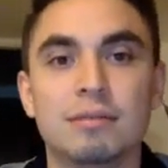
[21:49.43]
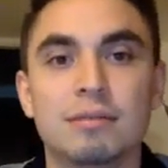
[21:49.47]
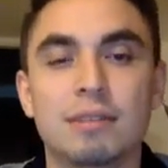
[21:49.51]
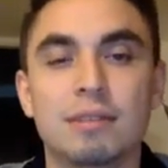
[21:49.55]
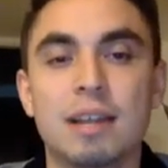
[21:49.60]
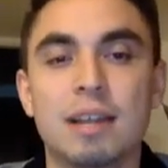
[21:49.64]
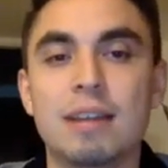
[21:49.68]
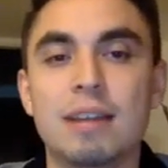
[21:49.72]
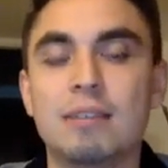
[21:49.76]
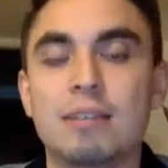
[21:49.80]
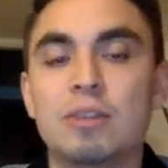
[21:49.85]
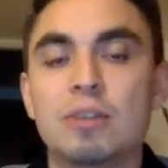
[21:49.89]

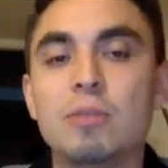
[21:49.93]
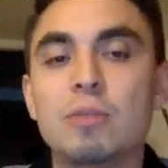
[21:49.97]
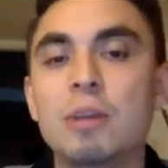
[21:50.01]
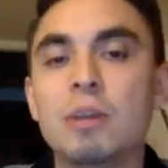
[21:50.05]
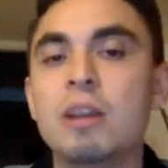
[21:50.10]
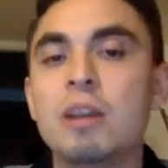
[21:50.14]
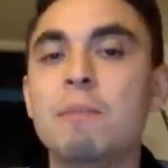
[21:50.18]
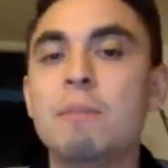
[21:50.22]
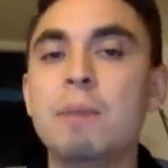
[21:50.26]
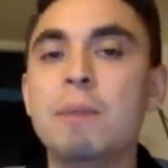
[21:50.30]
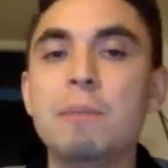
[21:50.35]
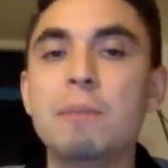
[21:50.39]
Like, too
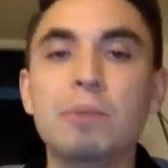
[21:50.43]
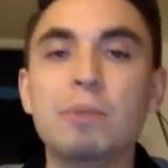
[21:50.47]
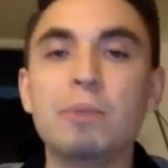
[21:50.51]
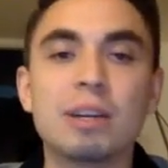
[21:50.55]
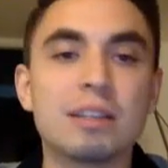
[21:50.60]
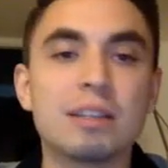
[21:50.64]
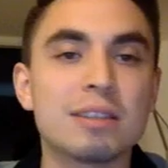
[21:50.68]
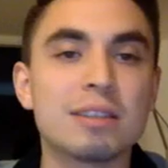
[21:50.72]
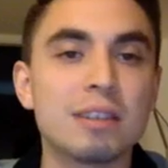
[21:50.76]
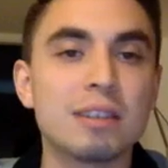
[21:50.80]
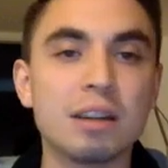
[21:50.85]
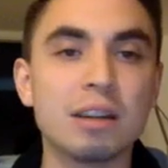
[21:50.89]
many people
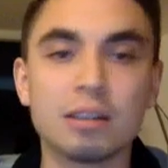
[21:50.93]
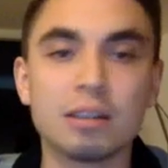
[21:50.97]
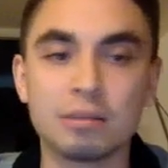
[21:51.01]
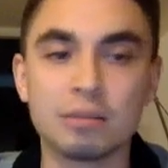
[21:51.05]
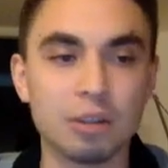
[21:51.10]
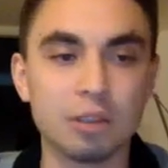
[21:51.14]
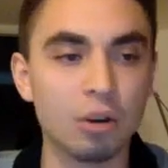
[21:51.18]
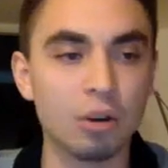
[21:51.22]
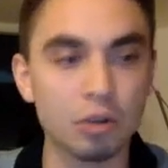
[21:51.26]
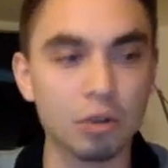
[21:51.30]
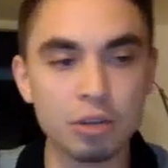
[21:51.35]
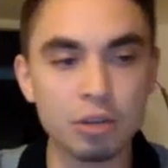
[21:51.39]
get
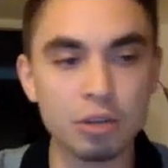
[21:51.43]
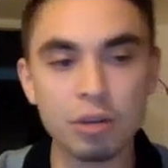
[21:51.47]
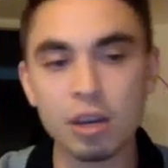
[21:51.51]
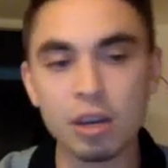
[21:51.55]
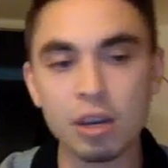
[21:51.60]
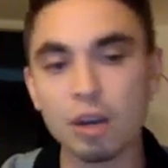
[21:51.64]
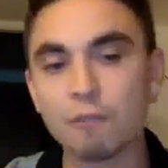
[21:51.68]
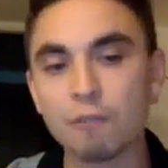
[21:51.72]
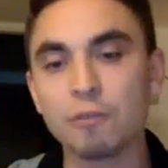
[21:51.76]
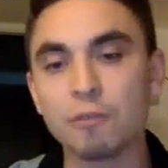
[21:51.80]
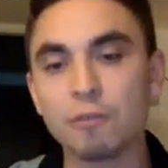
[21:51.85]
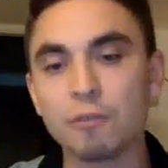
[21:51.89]
stuck. You
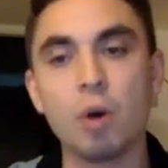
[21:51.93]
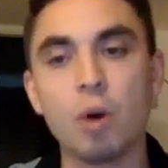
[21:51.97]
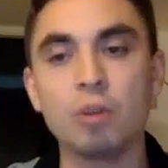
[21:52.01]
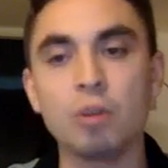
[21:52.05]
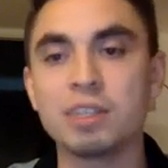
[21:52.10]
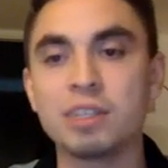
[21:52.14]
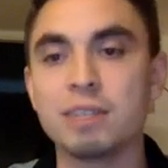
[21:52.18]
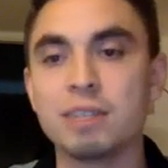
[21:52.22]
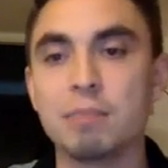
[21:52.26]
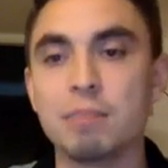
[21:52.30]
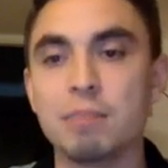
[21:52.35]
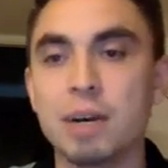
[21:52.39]
hear from
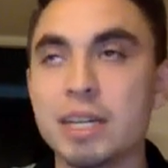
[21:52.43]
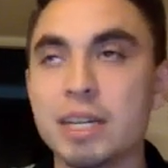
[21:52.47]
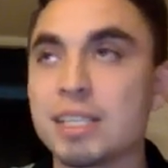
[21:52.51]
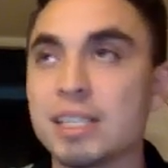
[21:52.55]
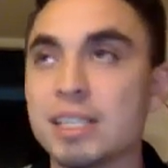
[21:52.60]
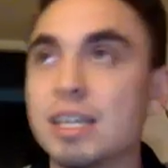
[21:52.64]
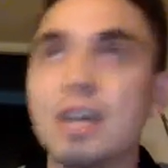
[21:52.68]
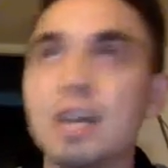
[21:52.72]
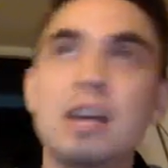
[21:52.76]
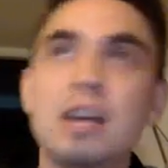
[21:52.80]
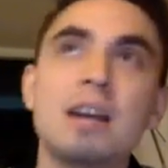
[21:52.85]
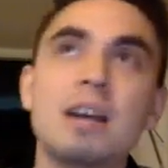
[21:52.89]
Holton Bugs.